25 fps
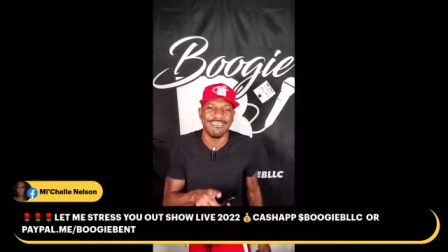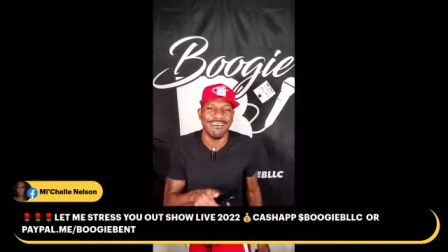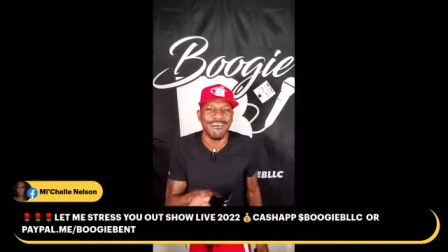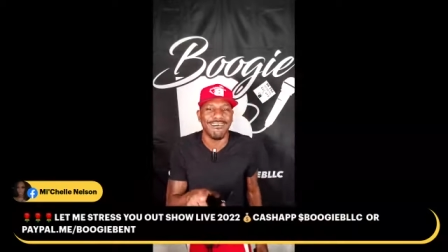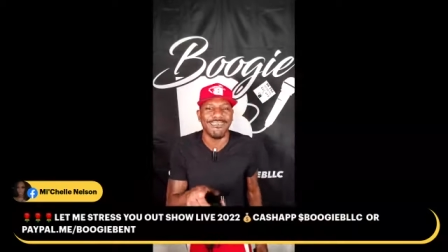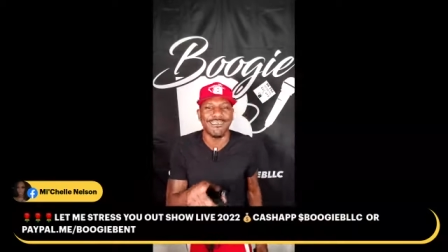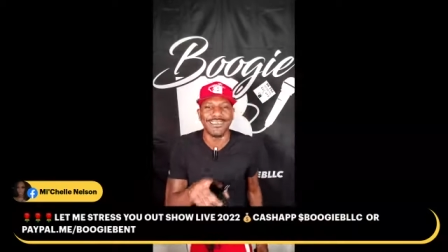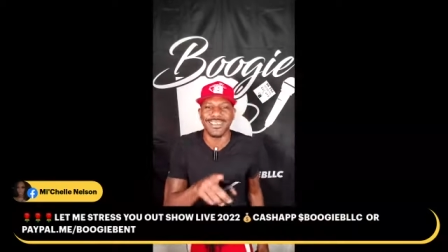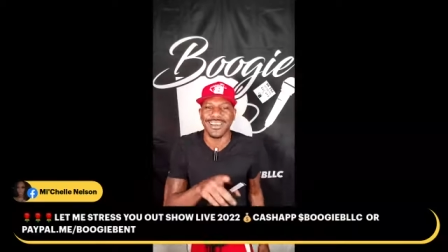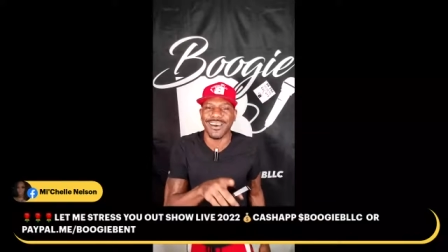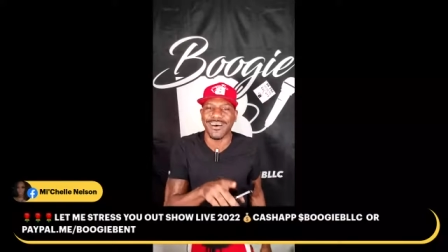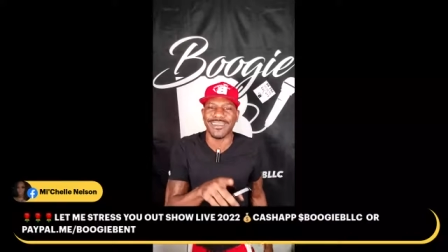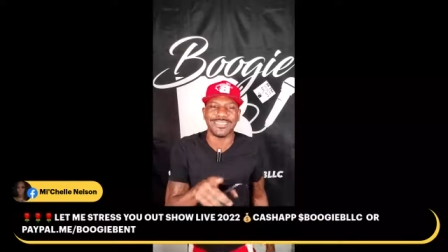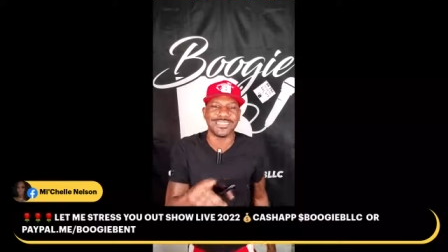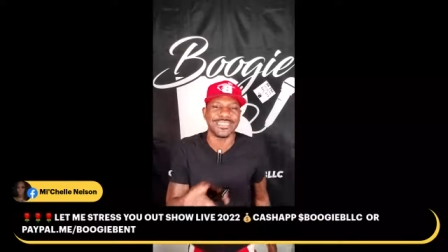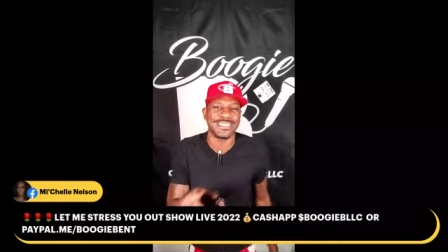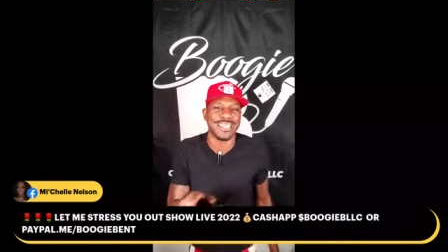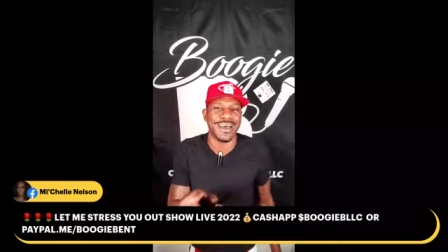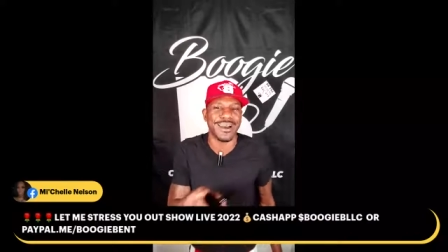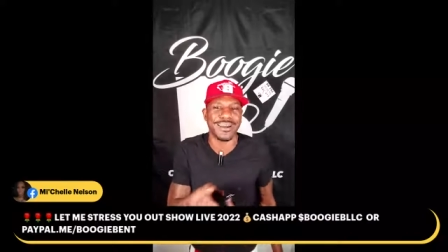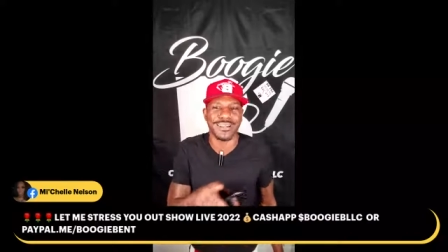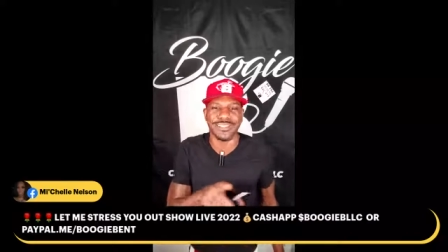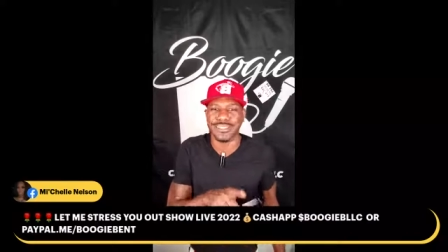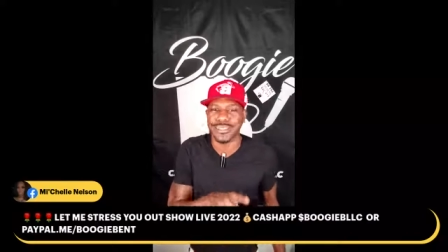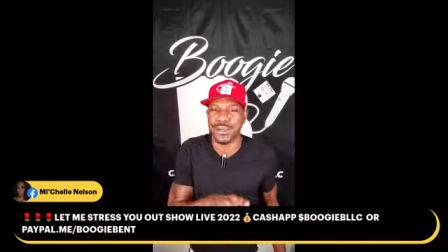All y'all
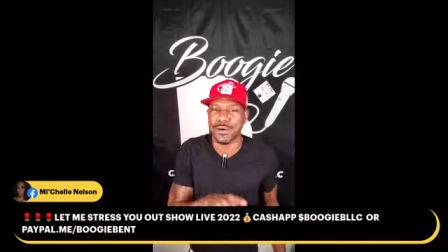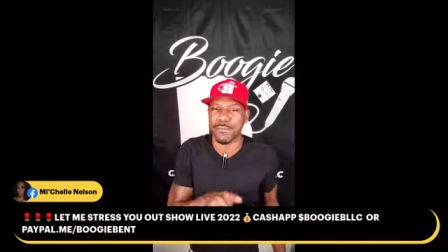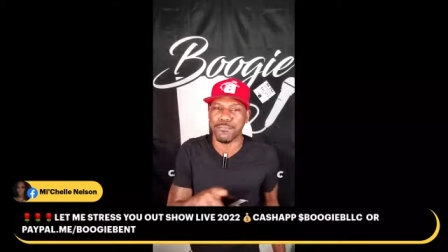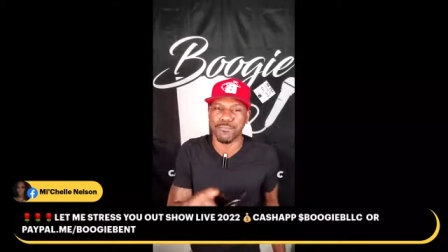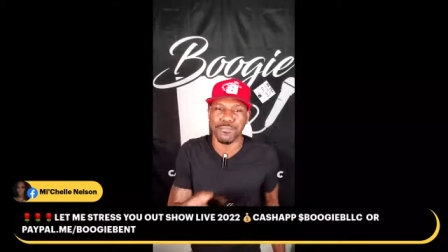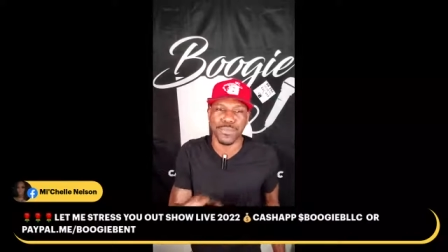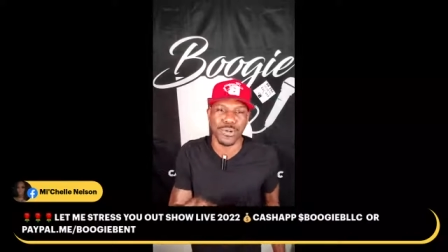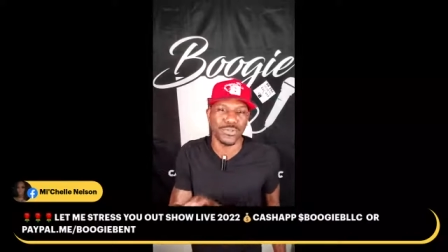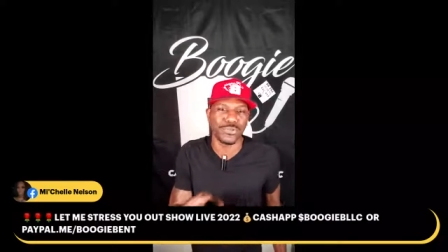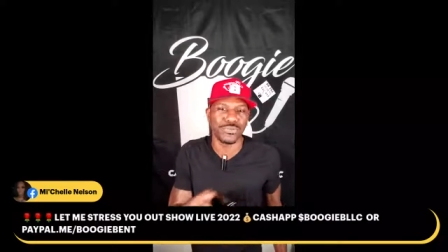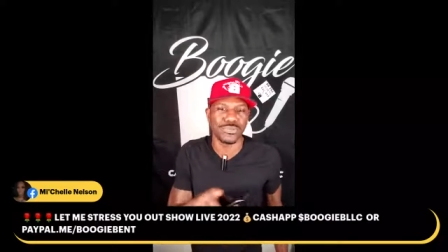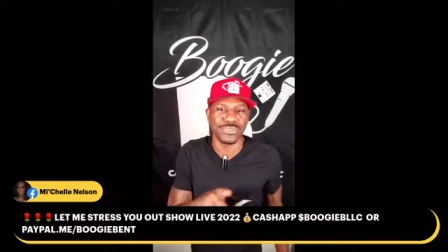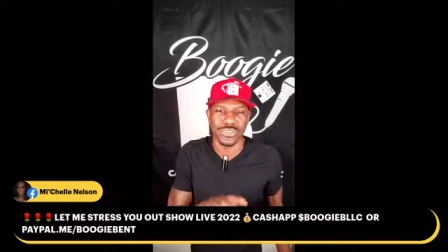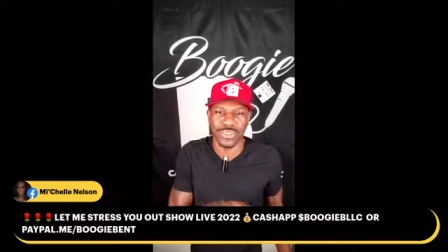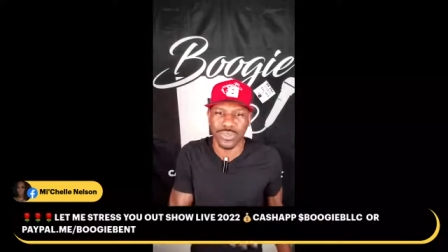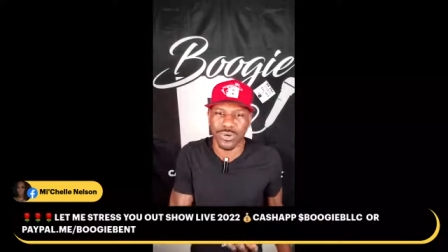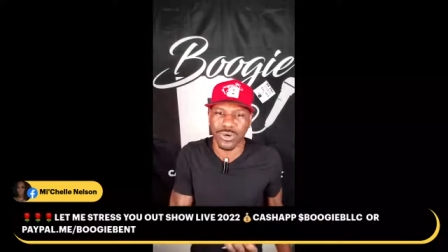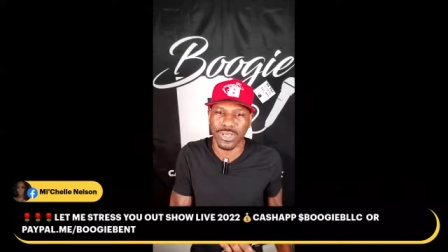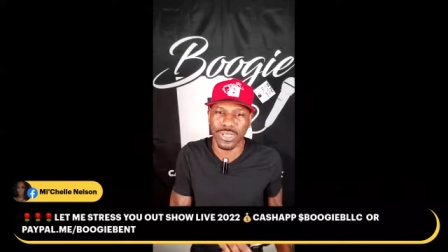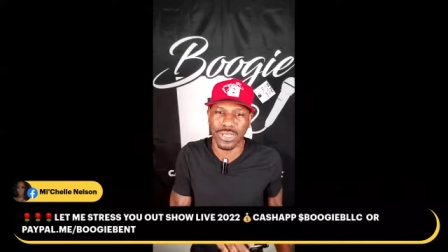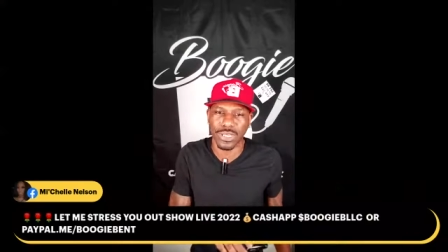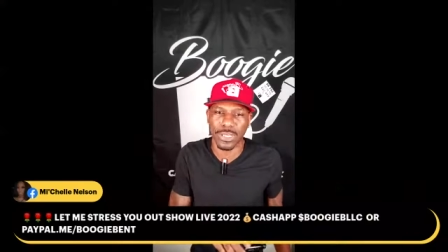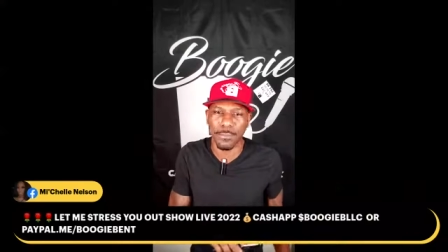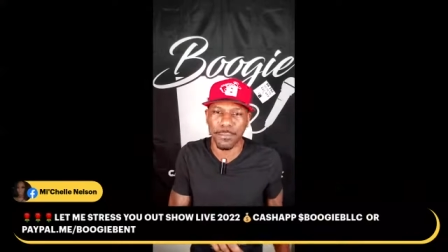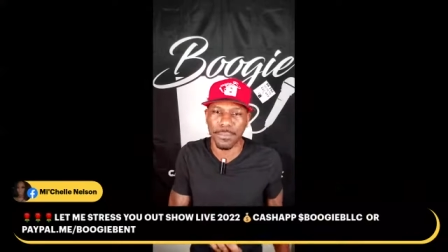stocked up on
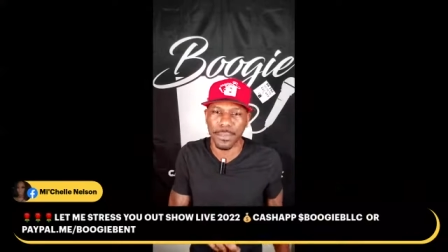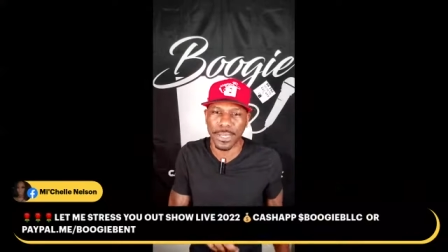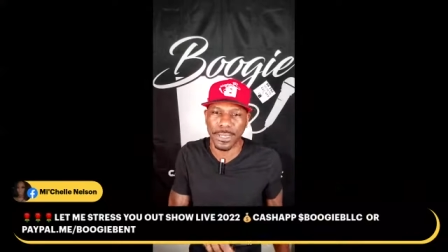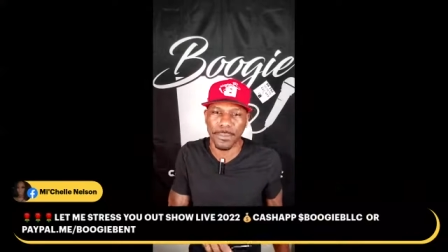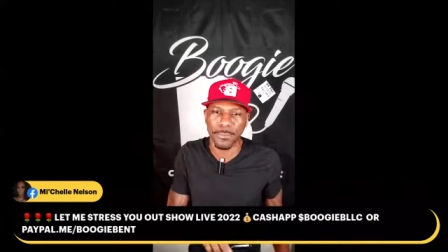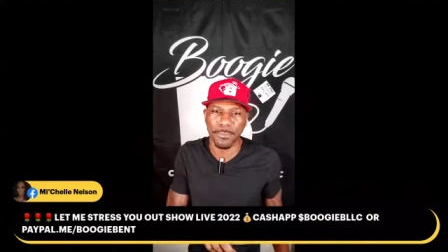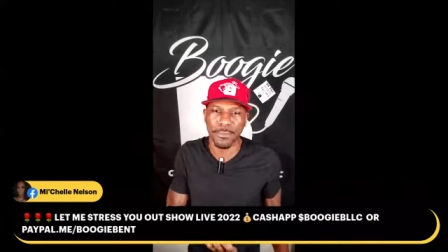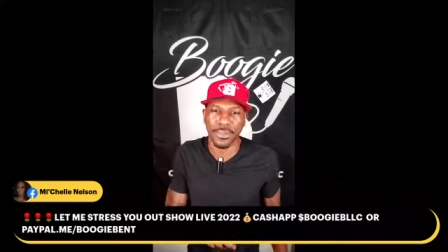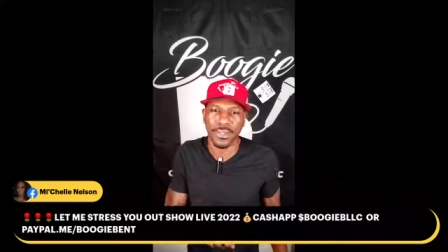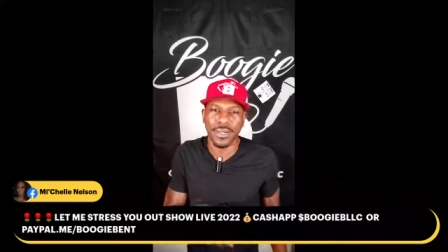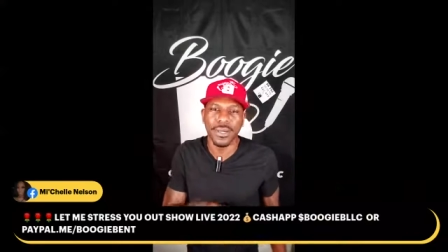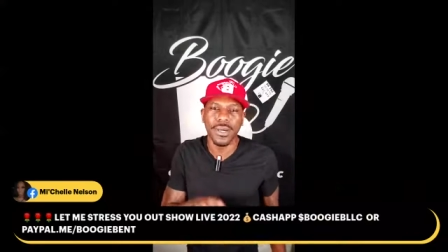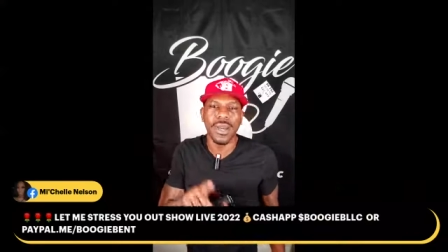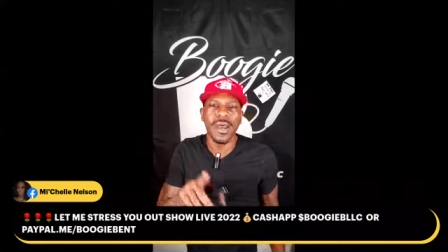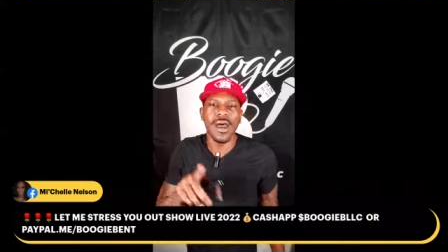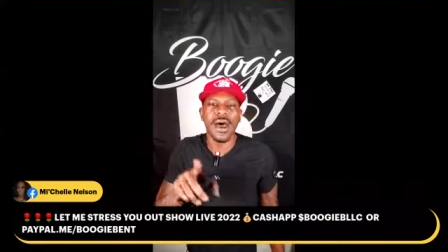toilet paper.